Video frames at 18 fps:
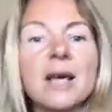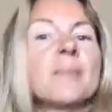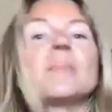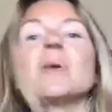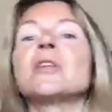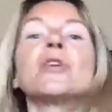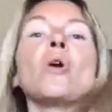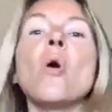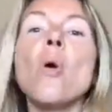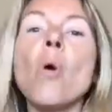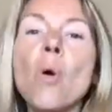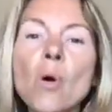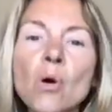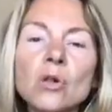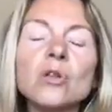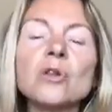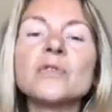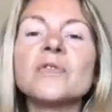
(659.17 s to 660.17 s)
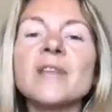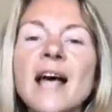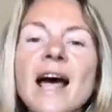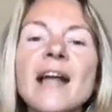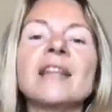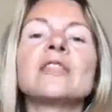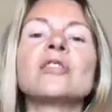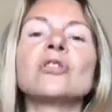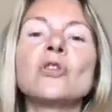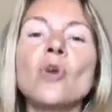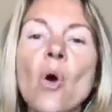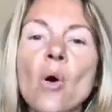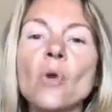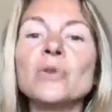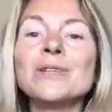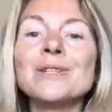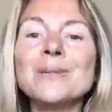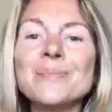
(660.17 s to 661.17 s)
But all of that
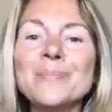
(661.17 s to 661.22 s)
don't